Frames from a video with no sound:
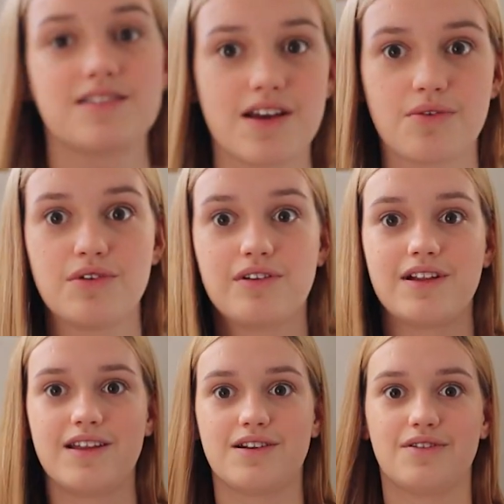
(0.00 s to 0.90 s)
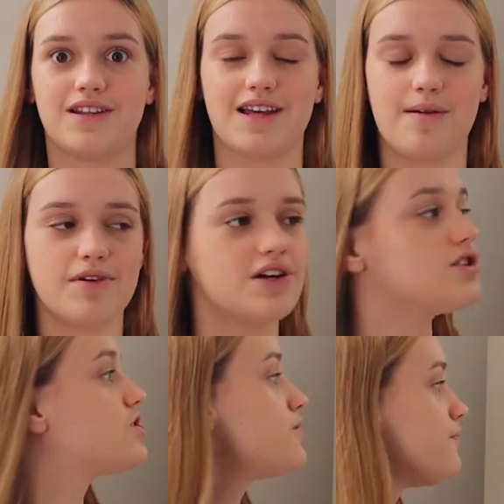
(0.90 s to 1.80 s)
so you clearly don't need that
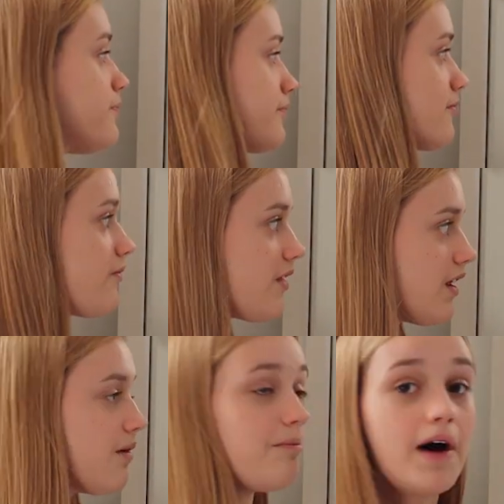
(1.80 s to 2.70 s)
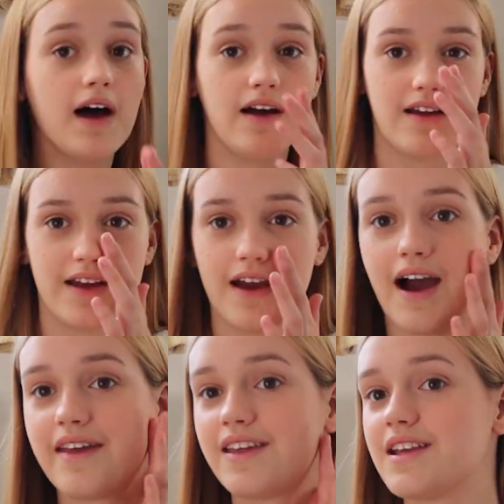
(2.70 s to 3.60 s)
much. But
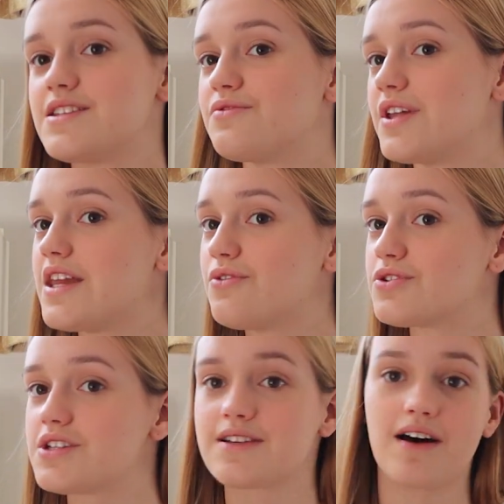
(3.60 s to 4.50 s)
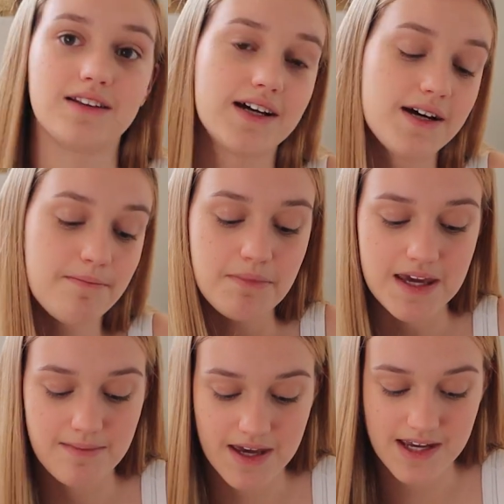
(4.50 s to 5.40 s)
I think it's a really gorgeous colour.
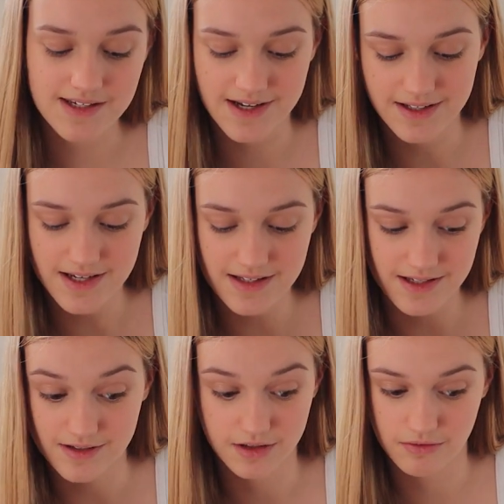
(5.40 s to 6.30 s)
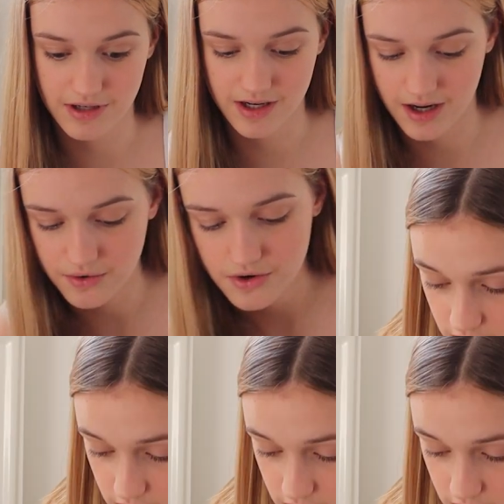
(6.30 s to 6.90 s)
Beam is, at least, that's the only one I know.